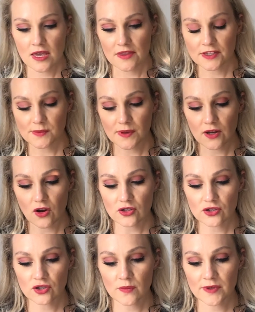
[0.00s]
This one I
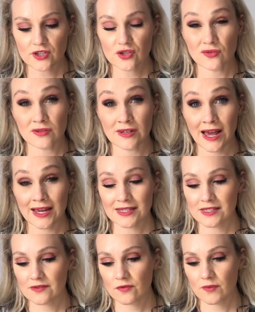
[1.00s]
got a bit too
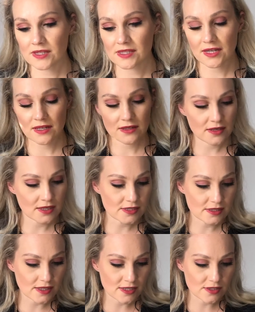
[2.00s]
light for my skin.
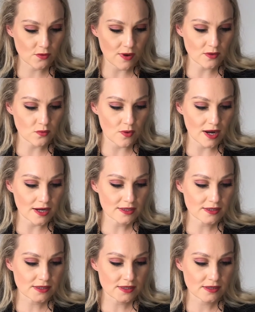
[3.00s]
It's quite
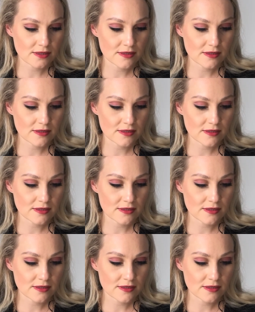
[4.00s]
white.